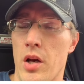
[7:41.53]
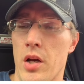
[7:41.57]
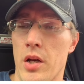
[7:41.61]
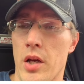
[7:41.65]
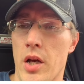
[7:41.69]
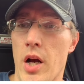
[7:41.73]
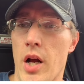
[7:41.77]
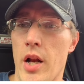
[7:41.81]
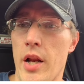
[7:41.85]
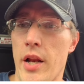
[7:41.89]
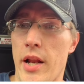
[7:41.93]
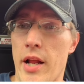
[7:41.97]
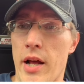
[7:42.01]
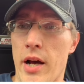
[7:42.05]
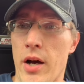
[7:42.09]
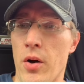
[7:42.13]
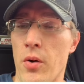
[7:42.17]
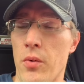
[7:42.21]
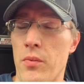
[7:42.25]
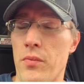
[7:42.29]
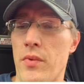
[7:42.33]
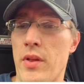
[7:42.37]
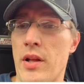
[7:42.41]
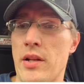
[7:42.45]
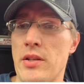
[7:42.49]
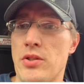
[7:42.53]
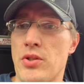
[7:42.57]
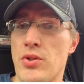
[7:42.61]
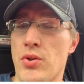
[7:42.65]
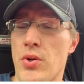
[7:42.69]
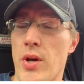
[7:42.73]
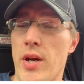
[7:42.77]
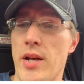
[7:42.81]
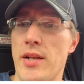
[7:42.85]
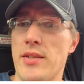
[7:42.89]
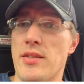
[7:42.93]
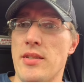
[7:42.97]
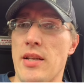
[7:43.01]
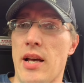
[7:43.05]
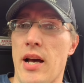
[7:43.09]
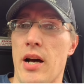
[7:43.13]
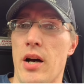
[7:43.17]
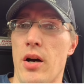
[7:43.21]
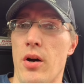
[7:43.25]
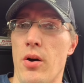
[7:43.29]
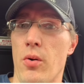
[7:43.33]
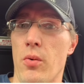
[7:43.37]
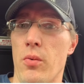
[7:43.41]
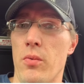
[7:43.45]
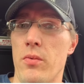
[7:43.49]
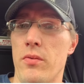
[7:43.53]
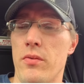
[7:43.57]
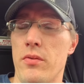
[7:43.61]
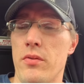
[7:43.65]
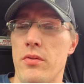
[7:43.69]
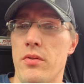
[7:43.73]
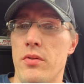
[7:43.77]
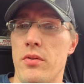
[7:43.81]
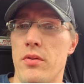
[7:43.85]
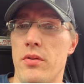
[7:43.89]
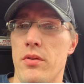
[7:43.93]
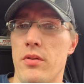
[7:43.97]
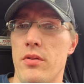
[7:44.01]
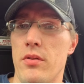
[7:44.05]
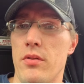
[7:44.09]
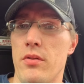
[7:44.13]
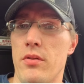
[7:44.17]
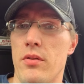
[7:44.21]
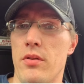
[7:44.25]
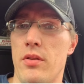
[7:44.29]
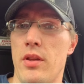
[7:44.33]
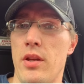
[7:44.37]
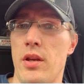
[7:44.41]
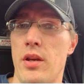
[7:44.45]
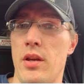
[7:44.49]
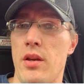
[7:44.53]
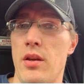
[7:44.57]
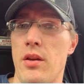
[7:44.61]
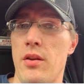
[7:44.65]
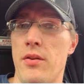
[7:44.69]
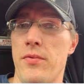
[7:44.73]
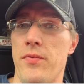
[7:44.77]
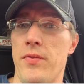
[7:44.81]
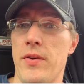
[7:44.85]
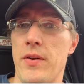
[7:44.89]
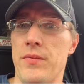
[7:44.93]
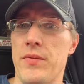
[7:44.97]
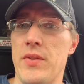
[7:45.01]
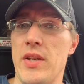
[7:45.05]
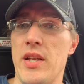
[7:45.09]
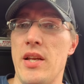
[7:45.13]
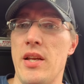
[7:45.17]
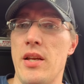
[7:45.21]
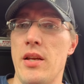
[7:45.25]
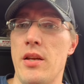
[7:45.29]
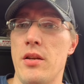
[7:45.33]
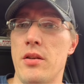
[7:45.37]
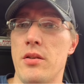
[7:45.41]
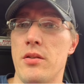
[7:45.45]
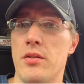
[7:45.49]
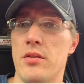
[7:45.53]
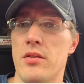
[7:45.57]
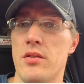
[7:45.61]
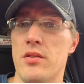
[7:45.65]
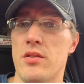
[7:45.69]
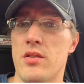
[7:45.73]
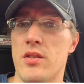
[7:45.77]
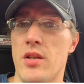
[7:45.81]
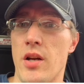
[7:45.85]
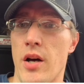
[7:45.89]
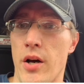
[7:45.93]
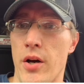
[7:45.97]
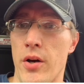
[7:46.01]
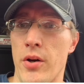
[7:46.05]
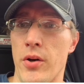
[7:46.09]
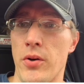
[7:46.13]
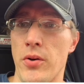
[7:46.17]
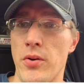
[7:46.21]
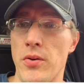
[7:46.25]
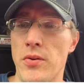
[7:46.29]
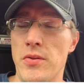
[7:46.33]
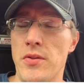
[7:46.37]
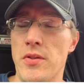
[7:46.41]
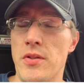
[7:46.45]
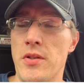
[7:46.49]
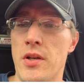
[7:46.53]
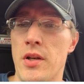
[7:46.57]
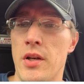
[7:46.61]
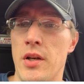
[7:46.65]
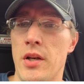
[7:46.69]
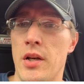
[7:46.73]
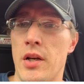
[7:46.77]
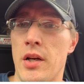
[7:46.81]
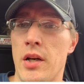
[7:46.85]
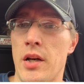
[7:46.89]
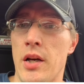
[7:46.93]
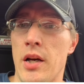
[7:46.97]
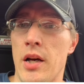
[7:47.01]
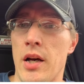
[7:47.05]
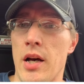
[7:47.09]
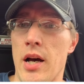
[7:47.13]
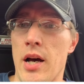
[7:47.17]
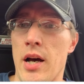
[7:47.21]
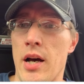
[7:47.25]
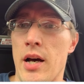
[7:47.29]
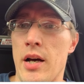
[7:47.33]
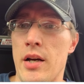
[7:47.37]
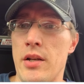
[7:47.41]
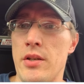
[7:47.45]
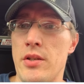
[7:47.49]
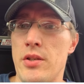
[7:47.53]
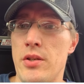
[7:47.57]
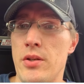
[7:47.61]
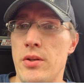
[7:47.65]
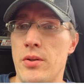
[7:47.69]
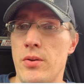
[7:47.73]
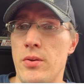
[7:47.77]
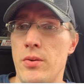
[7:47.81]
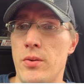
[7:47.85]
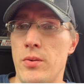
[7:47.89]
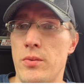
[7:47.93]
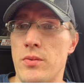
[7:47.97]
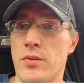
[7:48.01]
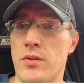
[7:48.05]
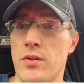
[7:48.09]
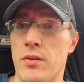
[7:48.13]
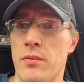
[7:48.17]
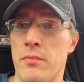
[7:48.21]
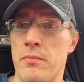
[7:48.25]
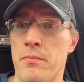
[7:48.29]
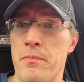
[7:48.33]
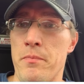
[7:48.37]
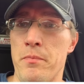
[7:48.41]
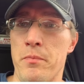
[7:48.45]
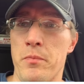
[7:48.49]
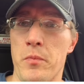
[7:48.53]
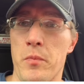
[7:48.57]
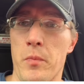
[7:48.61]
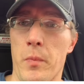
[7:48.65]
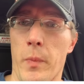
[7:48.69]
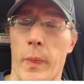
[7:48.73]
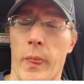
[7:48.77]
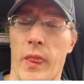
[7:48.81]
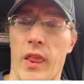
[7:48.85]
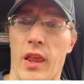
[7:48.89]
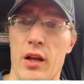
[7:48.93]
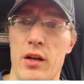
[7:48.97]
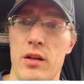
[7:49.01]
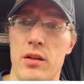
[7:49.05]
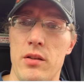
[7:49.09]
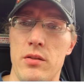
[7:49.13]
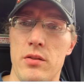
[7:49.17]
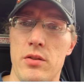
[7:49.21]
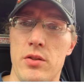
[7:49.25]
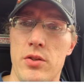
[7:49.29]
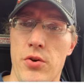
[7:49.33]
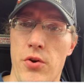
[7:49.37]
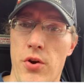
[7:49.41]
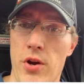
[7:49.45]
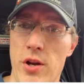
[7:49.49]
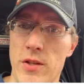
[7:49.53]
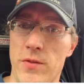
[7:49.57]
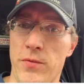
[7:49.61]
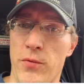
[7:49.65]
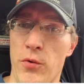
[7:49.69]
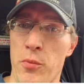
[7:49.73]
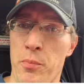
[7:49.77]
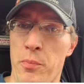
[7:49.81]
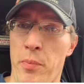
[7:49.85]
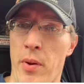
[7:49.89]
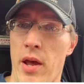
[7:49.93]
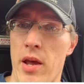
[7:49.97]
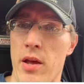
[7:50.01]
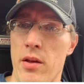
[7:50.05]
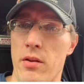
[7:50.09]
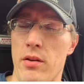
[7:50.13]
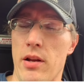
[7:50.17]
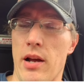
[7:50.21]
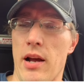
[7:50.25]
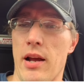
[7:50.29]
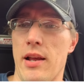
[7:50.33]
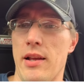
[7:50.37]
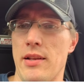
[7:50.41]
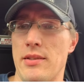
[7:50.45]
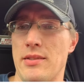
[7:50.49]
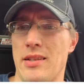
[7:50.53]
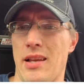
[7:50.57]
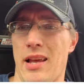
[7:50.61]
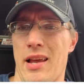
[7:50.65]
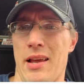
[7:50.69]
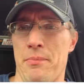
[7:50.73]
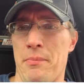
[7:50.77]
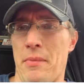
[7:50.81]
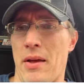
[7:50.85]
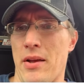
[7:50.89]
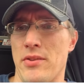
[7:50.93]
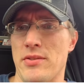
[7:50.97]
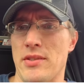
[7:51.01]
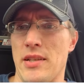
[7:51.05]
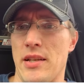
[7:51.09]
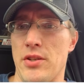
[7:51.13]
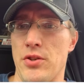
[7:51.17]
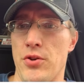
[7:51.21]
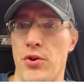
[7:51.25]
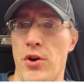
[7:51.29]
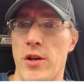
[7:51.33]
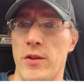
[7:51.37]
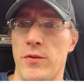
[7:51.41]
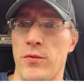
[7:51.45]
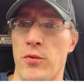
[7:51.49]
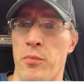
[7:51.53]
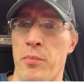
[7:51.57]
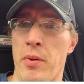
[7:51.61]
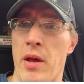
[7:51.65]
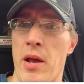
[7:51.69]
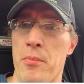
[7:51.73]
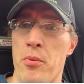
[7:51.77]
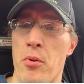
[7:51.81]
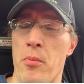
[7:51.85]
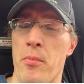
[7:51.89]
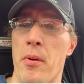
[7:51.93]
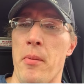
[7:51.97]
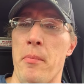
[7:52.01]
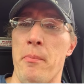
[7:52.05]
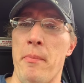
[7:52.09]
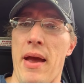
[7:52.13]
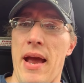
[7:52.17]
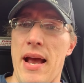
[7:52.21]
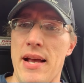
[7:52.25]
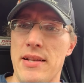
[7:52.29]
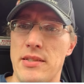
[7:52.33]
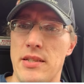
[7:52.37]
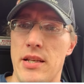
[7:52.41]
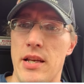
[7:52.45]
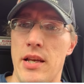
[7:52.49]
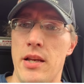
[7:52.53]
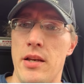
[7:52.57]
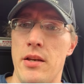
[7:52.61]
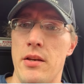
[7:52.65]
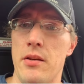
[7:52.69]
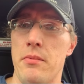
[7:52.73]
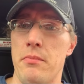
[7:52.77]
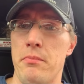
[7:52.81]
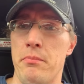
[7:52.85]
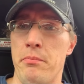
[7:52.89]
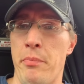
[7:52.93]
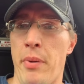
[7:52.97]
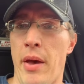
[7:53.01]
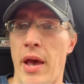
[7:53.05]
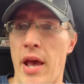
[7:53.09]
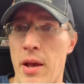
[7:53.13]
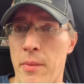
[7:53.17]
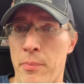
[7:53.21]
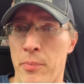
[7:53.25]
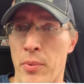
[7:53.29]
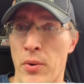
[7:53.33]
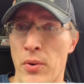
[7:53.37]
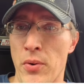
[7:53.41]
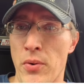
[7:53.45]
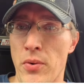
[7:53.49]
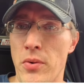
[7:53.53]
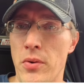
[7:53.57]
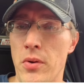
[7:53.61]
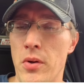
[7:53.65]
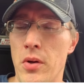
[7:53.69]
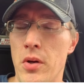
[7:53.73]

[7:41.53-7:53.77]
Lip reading: cut it out, then trace out the 50 stars onto some transfer paper. I'm not gonna say transfer paper, but masking paper.